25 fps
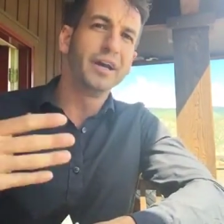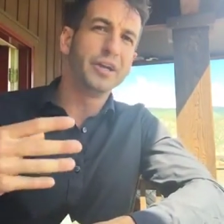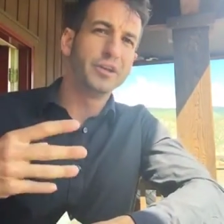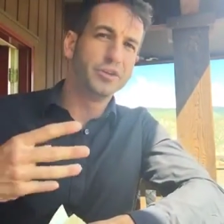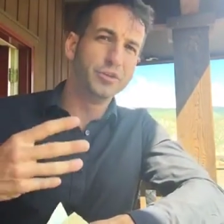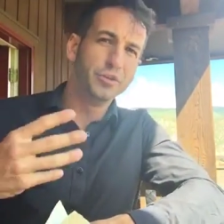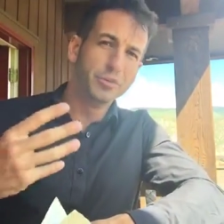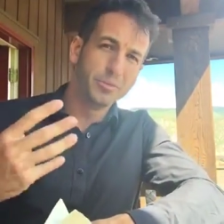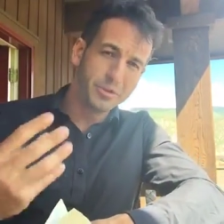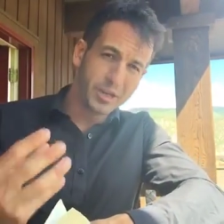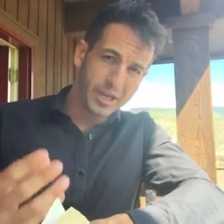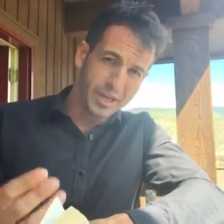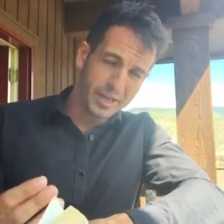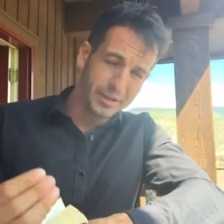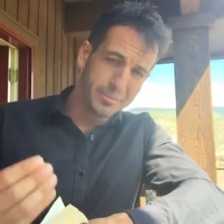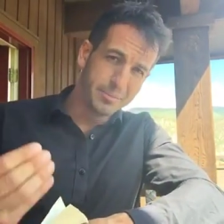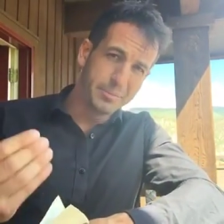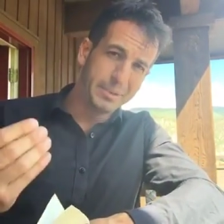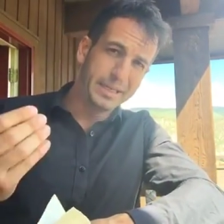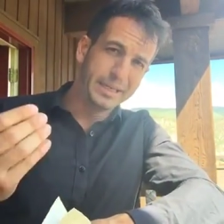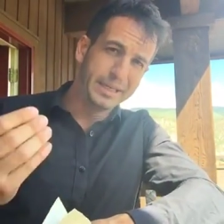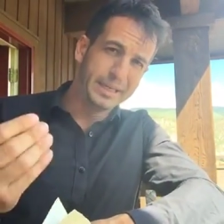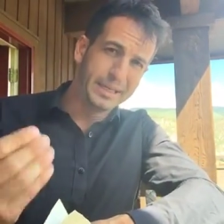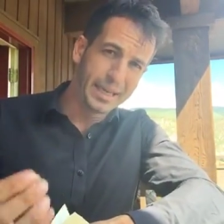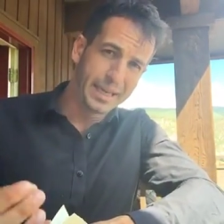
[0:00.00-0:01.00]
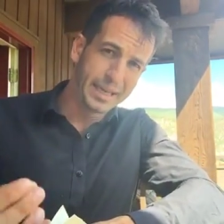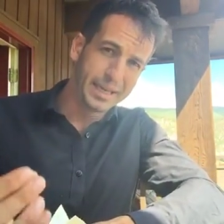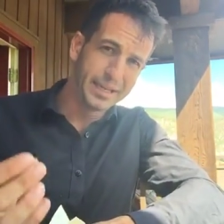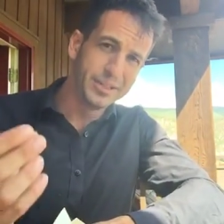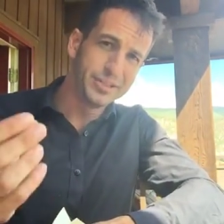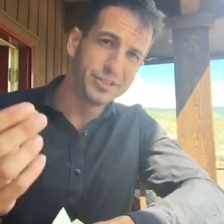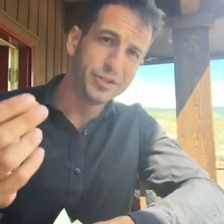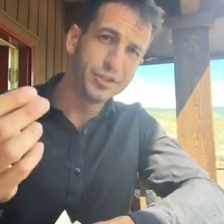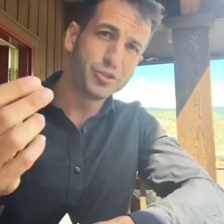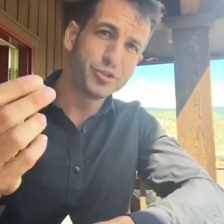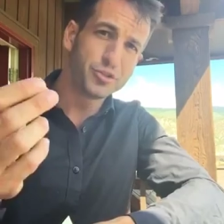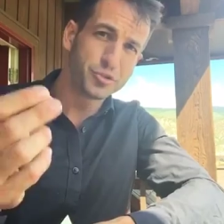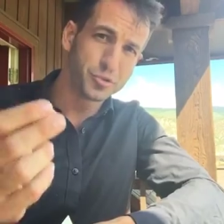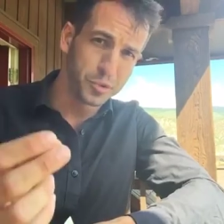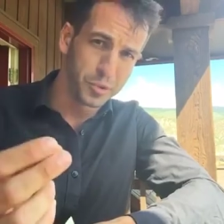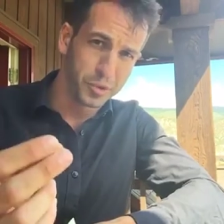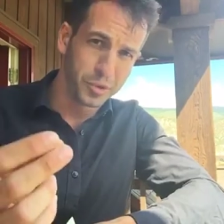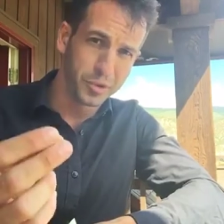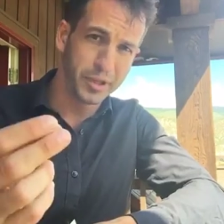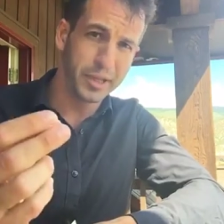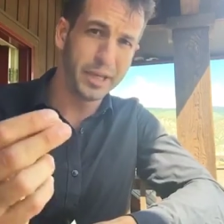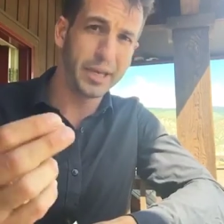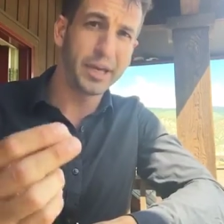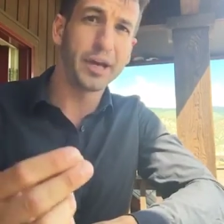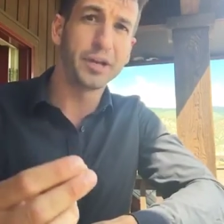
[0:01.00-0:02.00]
you can begin to
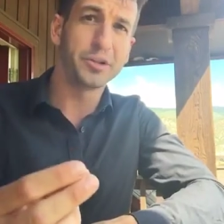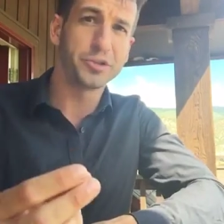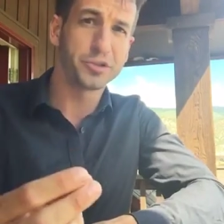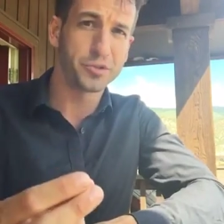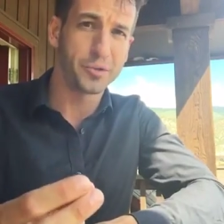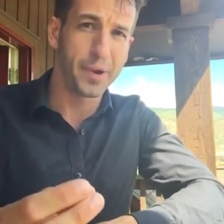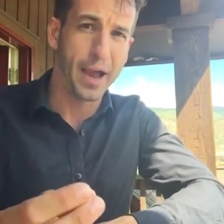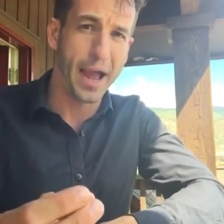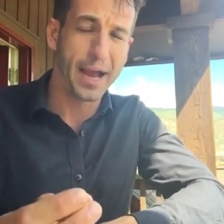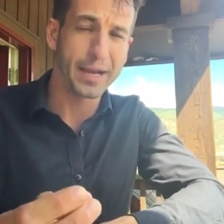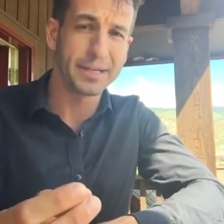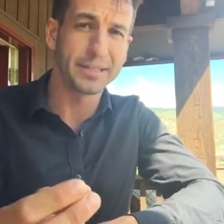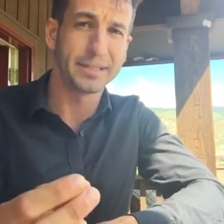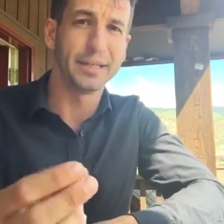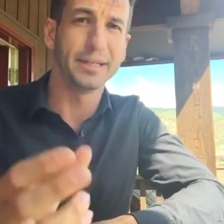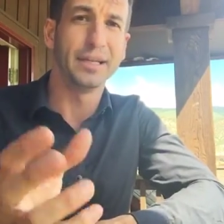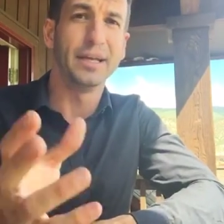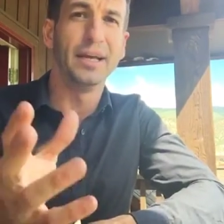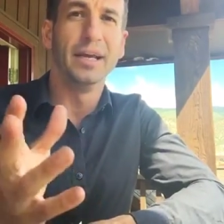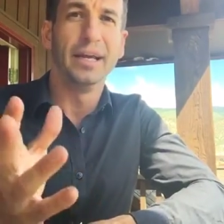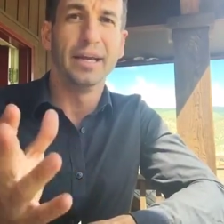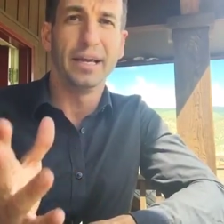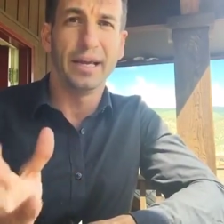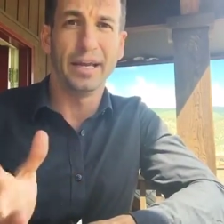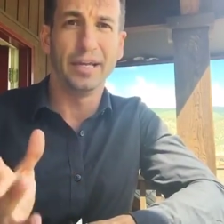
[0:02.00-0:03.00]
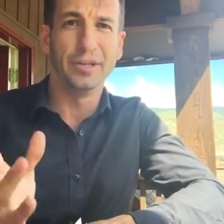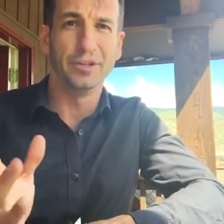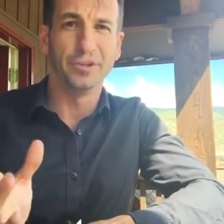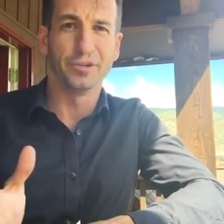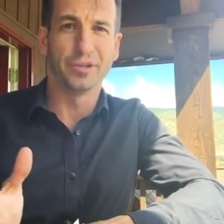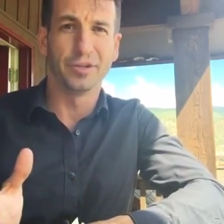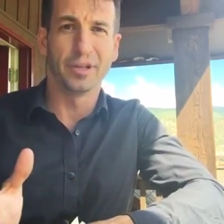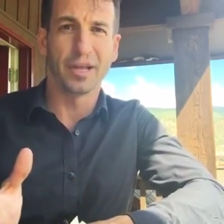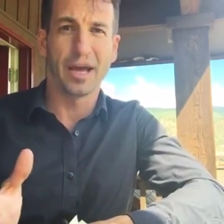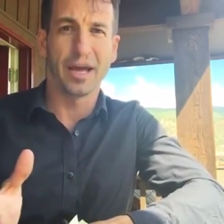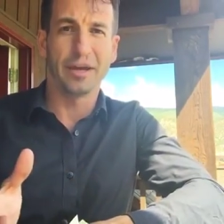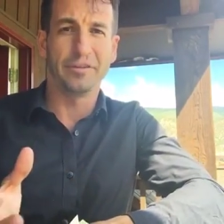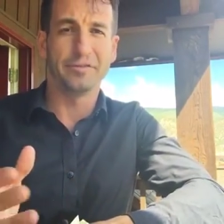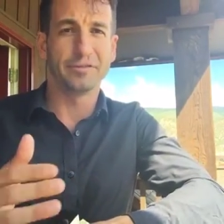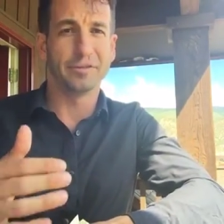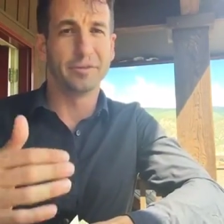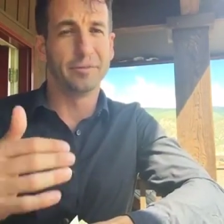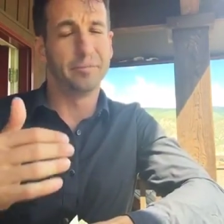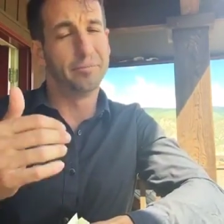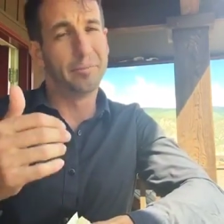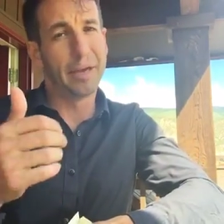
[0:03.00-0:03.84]
truly attract it in your life.